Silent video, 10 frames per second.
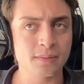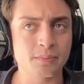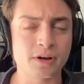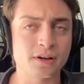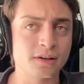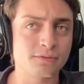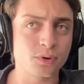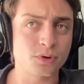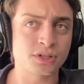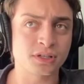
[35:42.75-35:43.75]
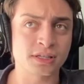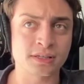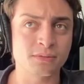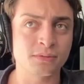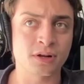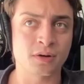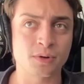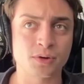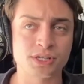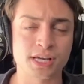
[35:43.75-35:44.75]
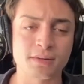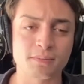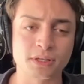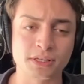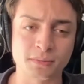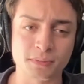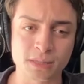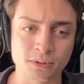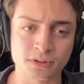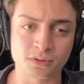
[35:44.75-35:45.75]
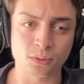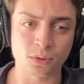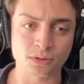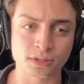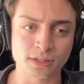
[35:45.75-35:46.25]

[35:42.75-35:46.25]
But unfortunately, you know, approaching eight billion people in the world,